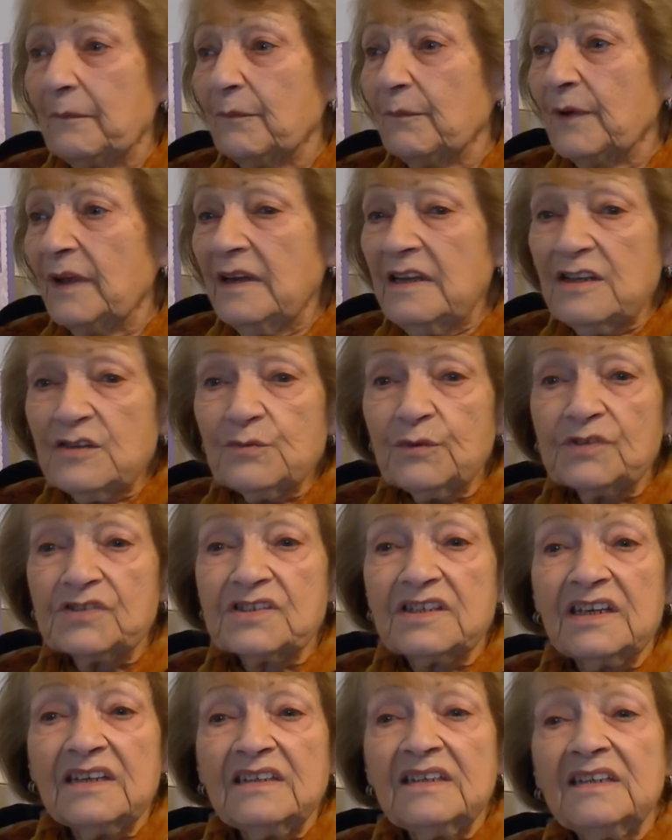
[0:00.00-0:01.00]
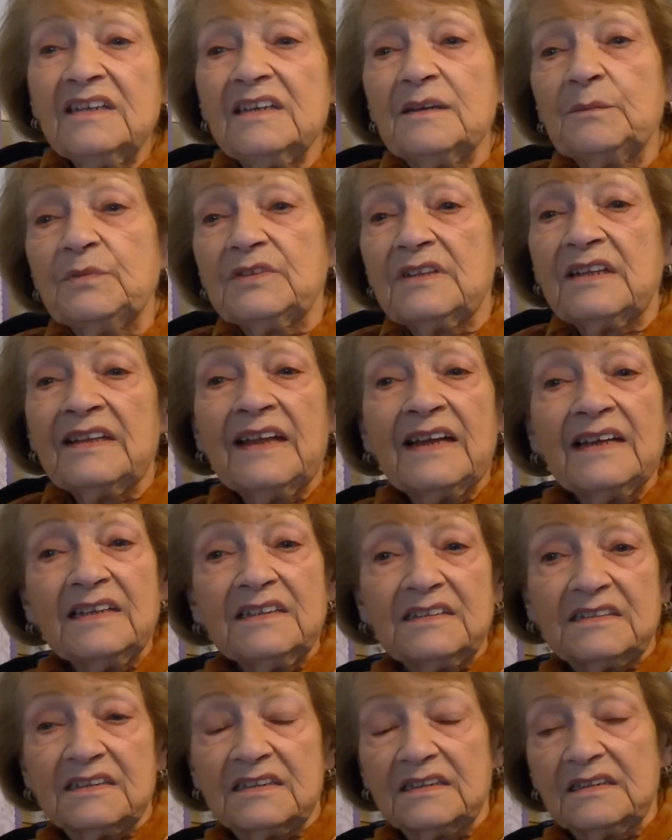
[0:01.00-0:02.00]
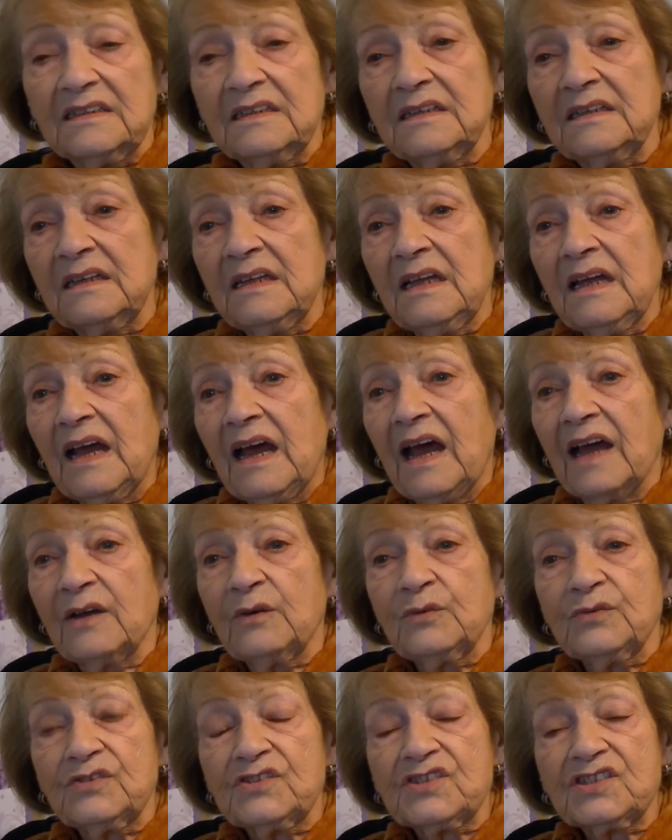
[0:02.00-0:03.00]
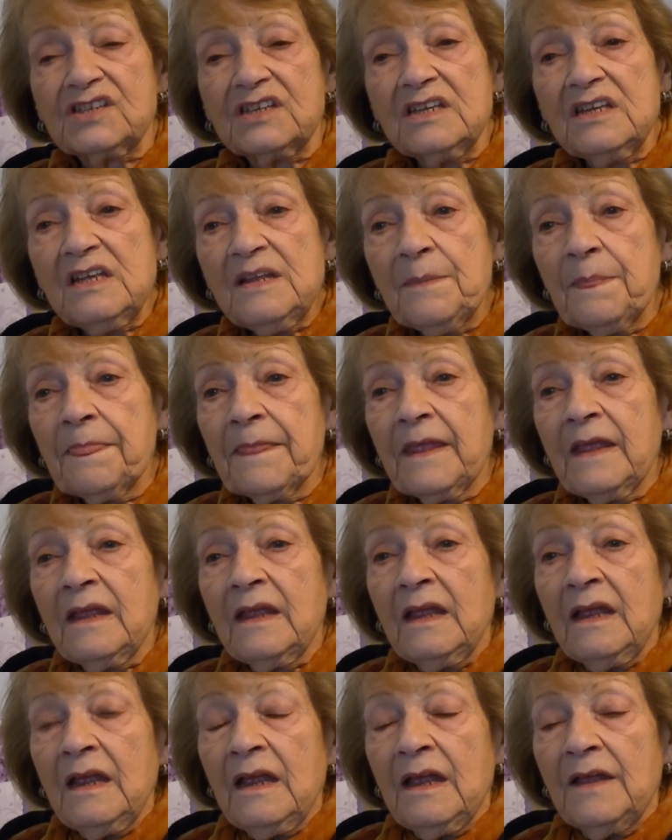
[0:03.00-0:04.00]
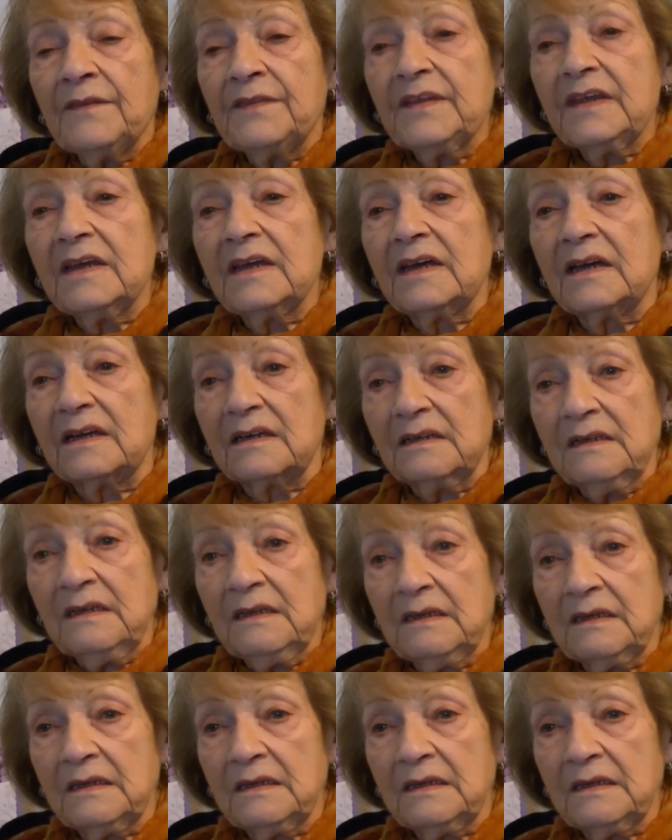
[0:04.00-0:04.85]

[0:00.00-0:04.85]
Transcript: it was getting a bit lighter, I could see there are